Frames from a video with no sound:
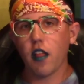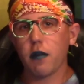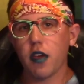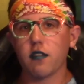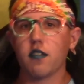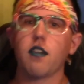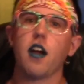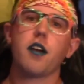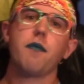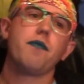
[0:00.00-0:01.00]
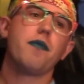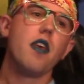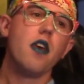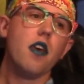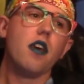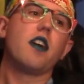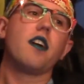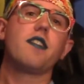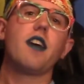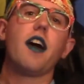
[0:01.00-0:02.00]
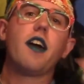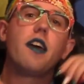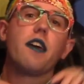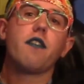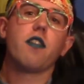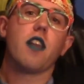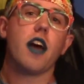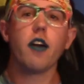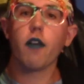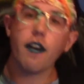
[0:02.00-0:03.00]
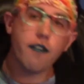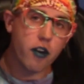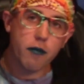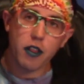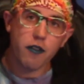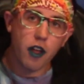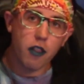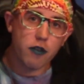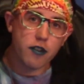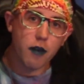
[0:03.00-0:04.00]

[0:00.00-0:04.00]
me on TikTok. Because I don't have very many followers.